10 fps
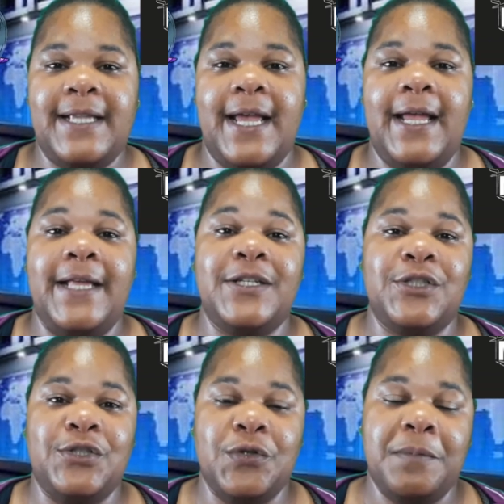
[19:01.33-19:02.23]
the day, it
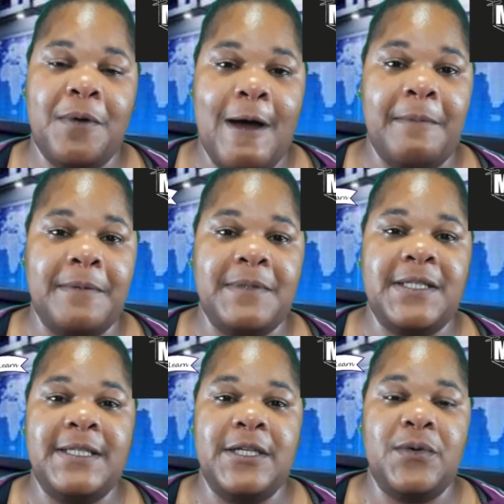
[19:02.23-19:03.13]
is your problem
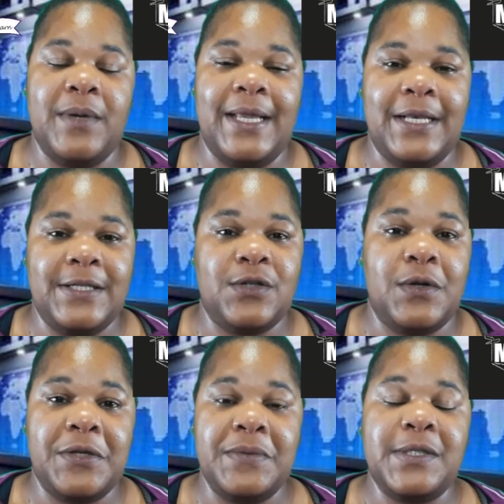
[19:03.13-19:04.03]
to deal with, and it's
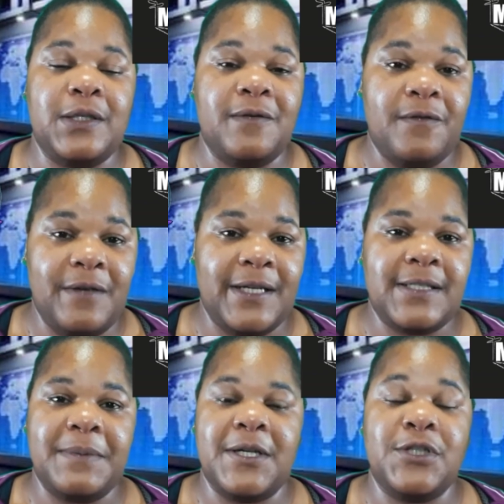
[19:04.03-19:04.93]
on you to
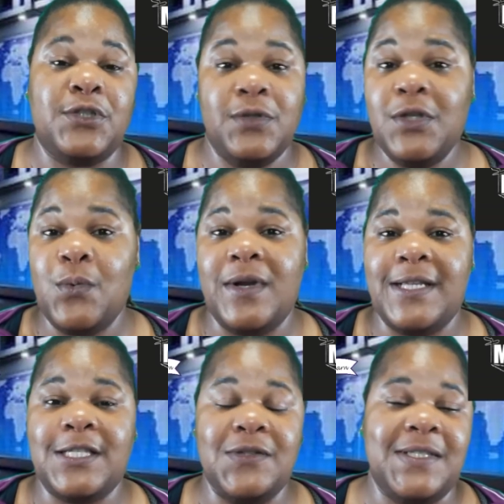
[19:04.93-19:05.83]
fix, because you're the one
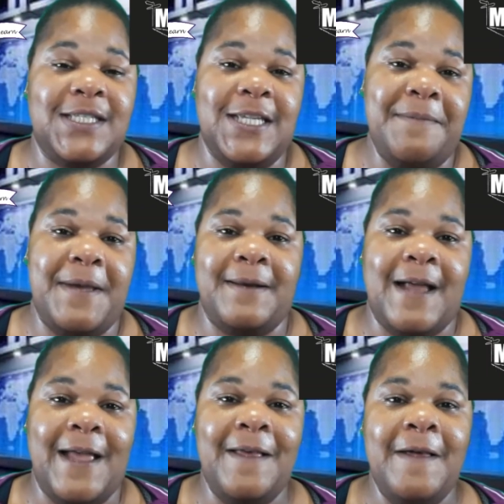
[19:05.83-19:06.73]
that's losing sleep at
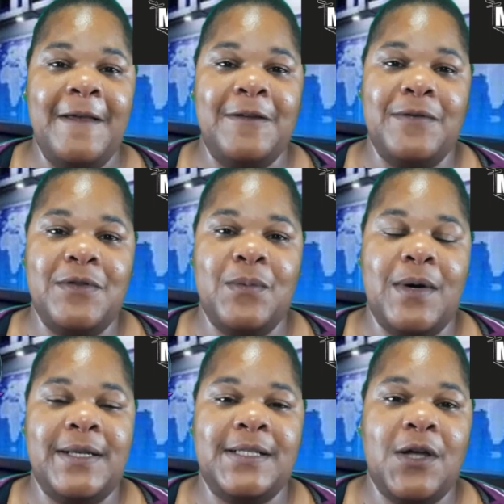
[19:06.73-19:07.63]
night. You're the
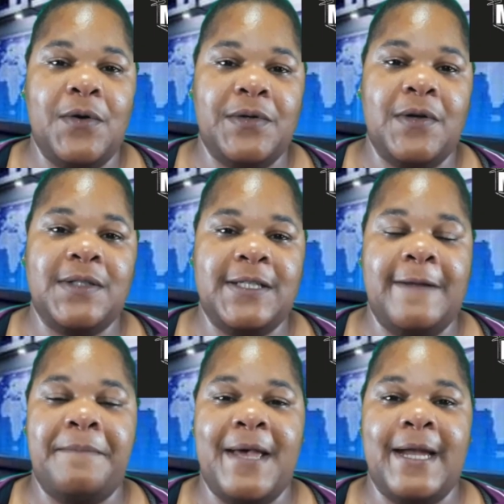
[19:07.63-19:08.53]
one that's holding on to
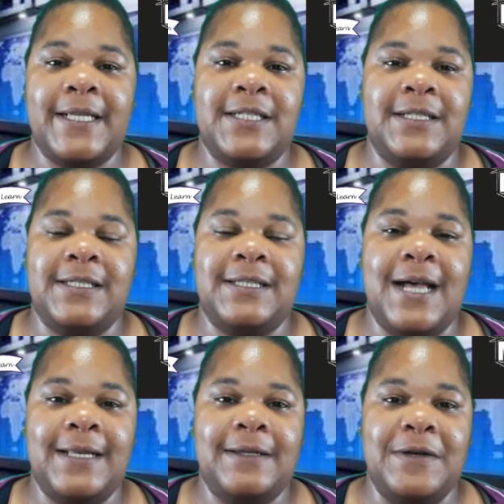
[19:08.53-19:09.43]
that baggage, and it's
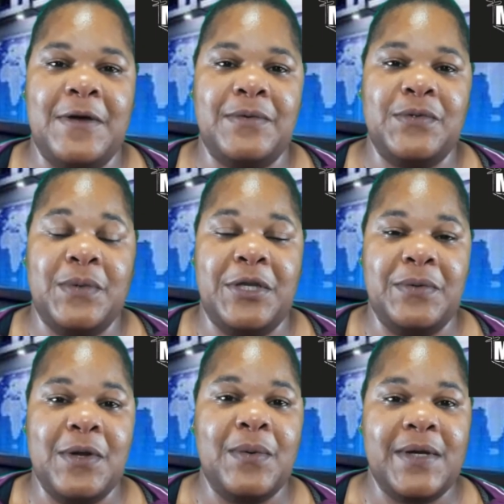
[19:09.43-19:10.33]
not, you know, doing
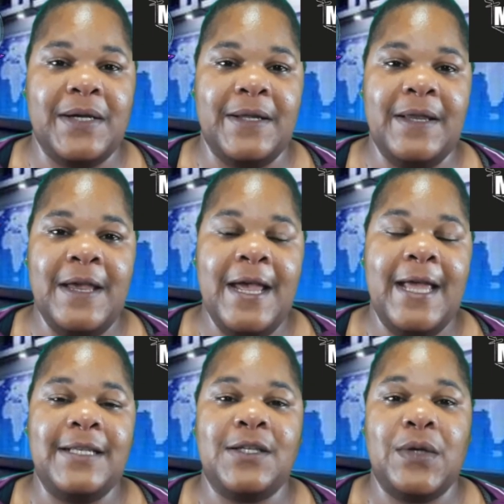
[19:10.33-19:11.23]
you no good.
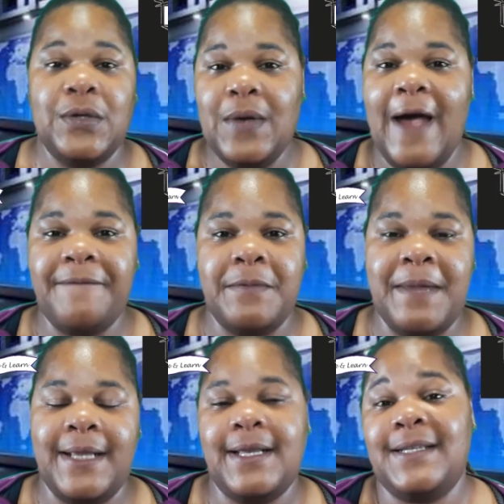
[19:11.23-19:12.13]
And so you have to
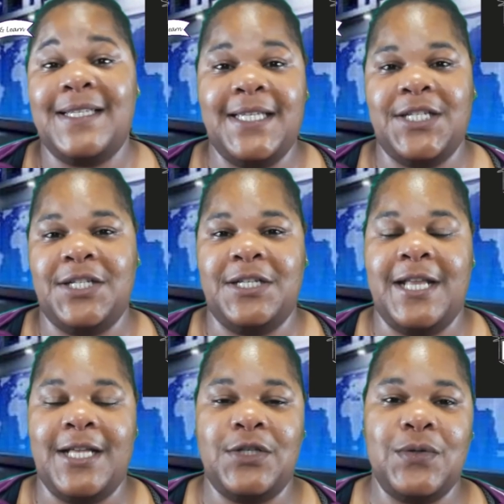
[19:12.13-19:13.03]
make that decision
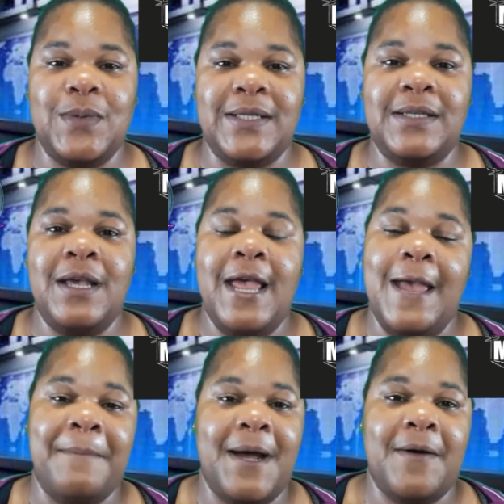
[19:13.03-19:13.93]
and that choice.
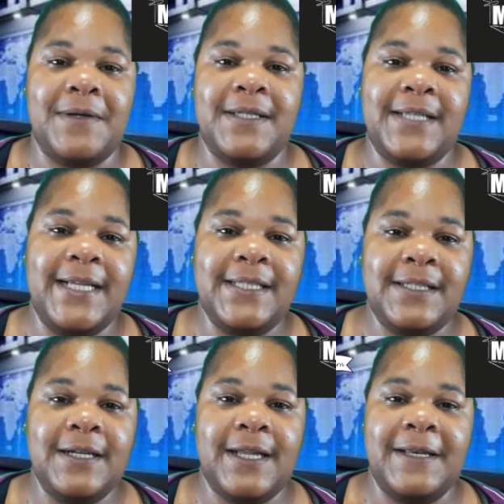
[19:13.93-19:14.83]
Am I going to stay
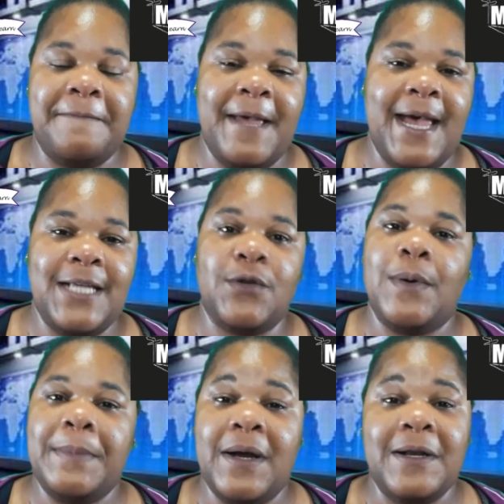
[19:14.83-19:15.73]
stuck in the past,
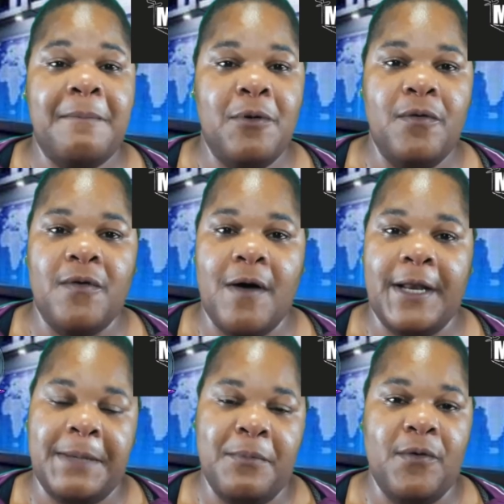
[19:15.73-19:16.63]
or am I going to move
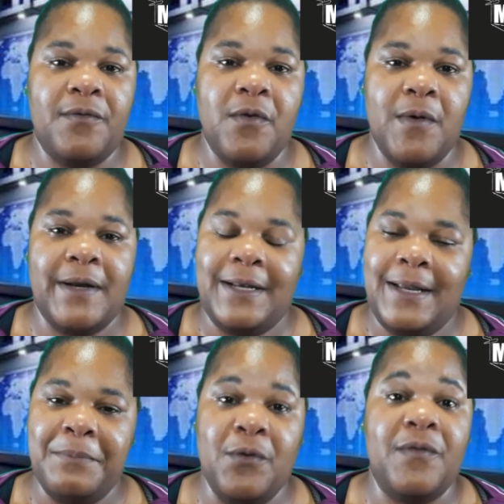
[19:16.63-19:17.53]
on and move forward
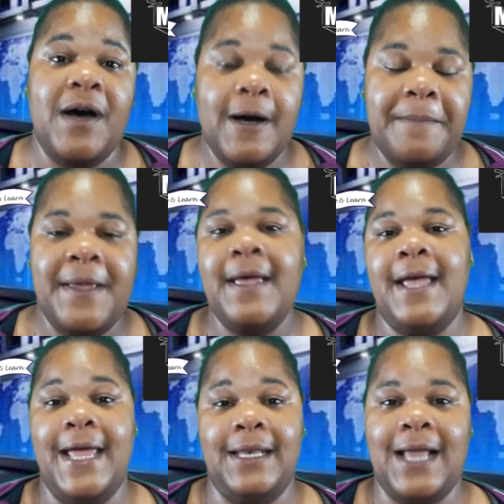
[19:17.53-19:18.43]
and move up
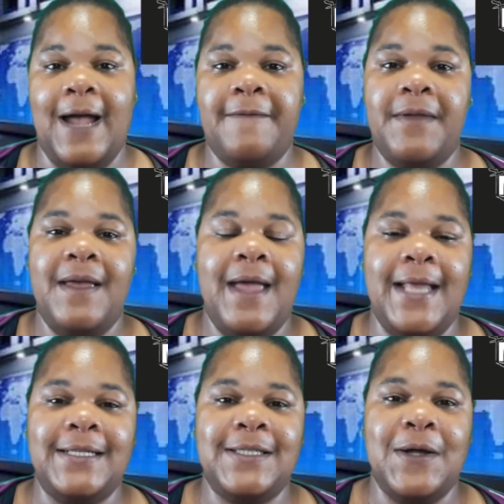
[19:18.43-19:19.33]
in life?
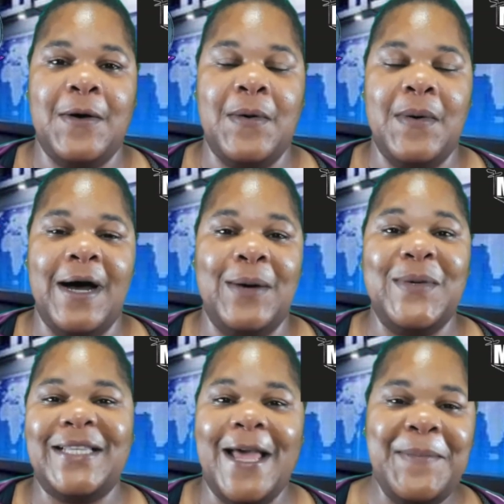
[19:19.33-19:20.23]
And so
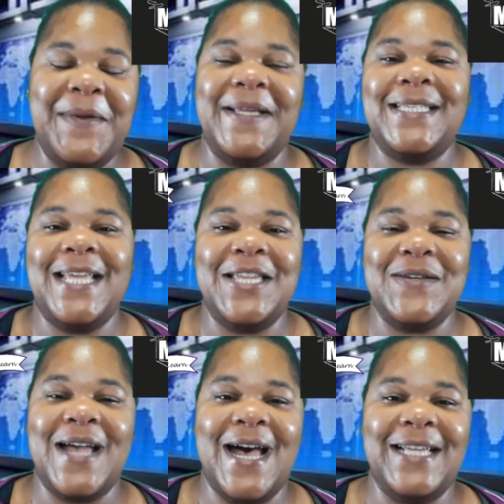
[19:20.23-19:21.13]
with that being said,
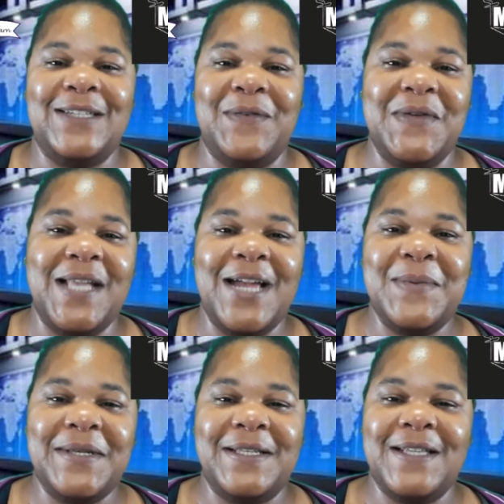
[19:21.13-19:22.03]
you guys, if you
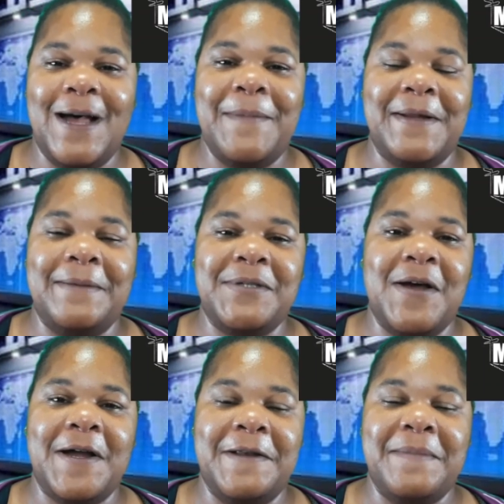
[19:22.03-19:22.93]
like what the topic I'm
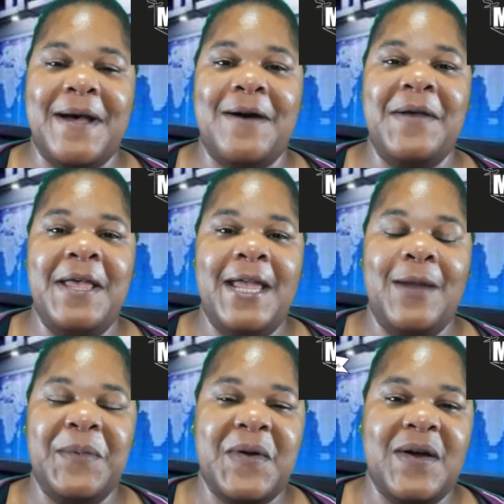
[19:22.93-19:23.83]
talking about
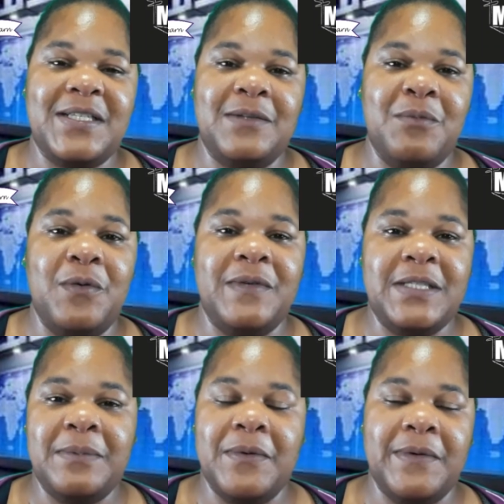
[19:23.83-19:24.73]
in regards to moving
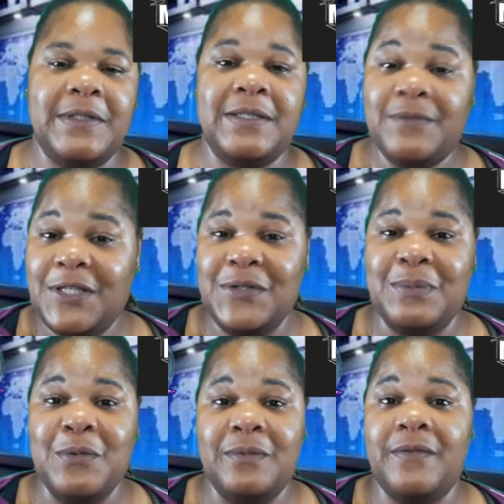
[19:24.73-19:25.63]

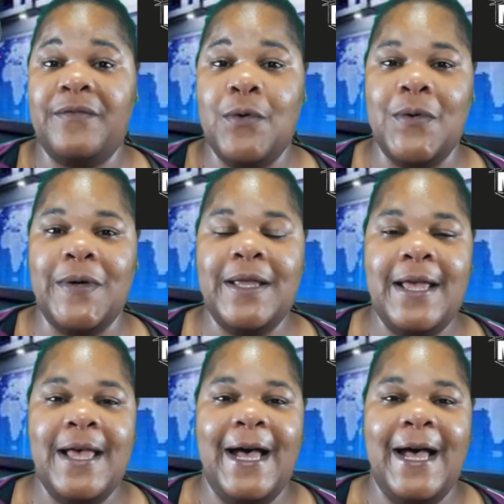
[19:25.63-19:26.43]
forward,